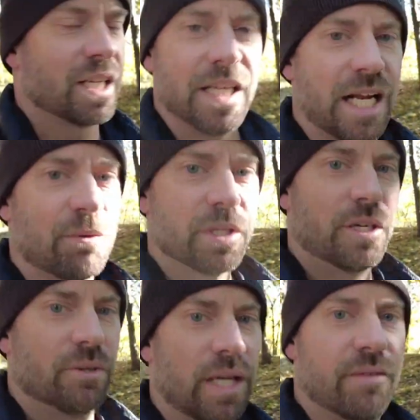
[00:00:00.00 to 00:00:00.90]
and I really
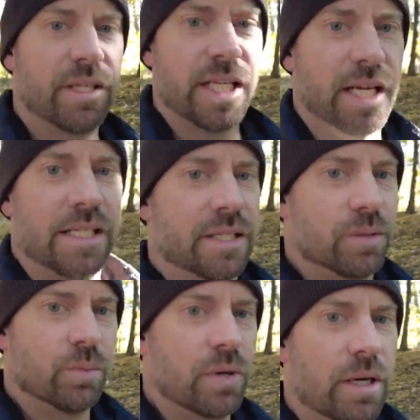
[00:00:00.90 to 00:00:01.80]
don't have any
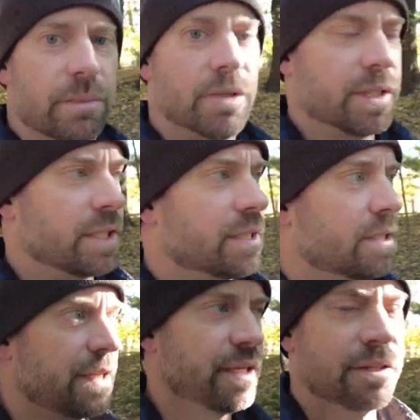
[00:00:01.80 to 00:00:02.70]
idea where I'm going.
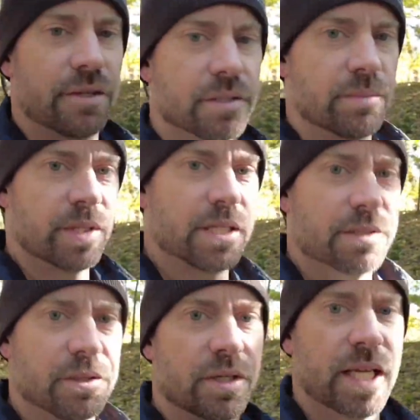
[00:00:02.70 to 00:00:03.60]
I think there are some
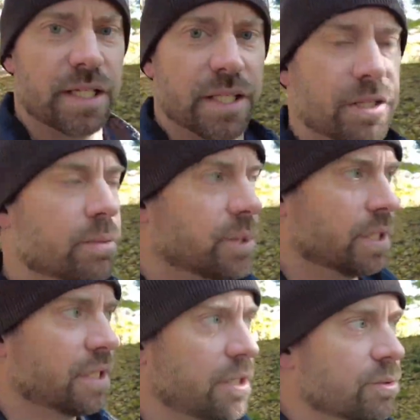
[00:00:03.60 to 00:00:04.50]
things to look at in here, but
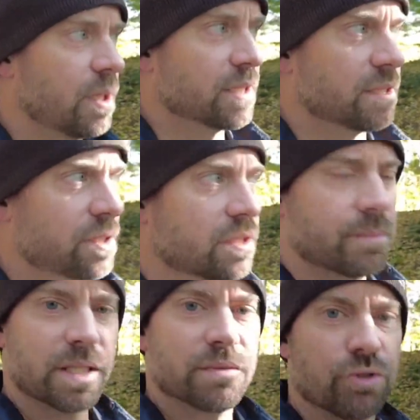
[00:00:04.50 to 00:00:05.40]
otherwise it's just a
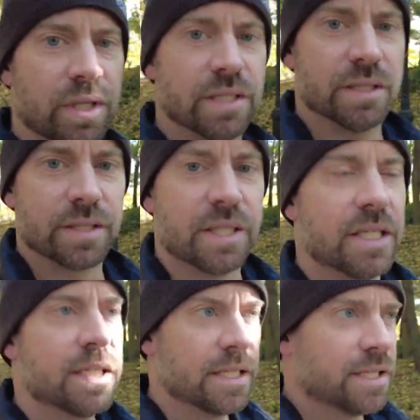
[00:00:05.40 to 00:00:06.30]
mess of trails.
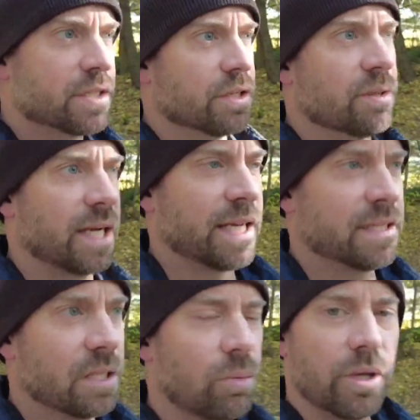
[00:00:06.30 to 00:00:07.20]
So I
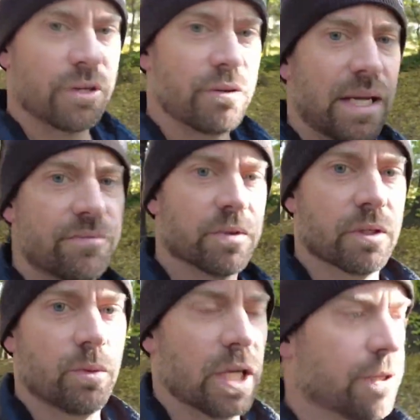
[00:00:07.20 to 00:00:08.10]
guess I'll wander around for a
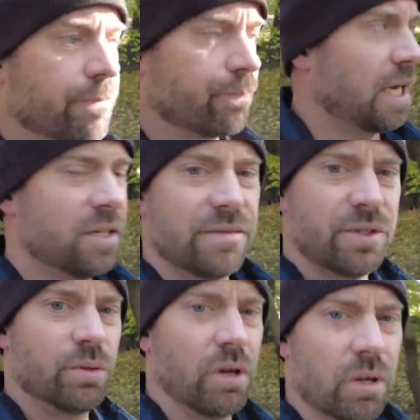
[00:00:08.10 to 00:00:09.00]
little while. I don't have
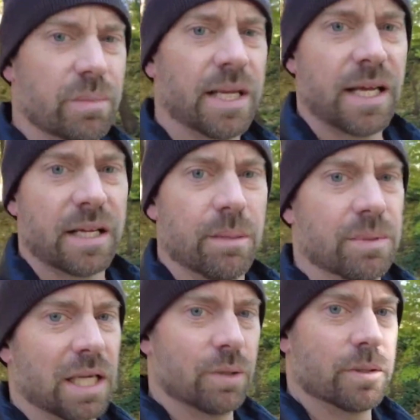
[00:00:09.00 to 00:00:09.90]
too long, but I got a
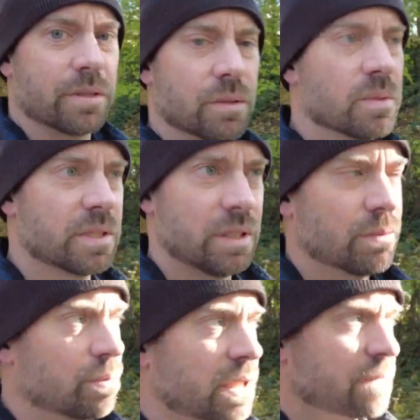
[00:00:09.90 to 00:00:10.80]
couple hours, so we'll see
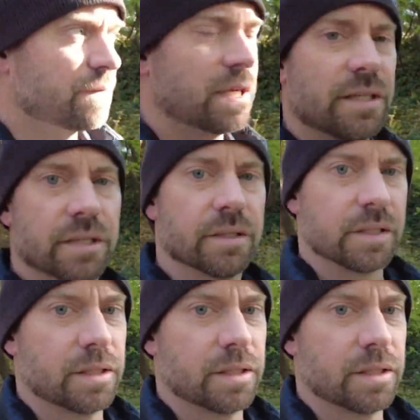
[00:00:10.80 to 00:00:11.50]
what we can find here.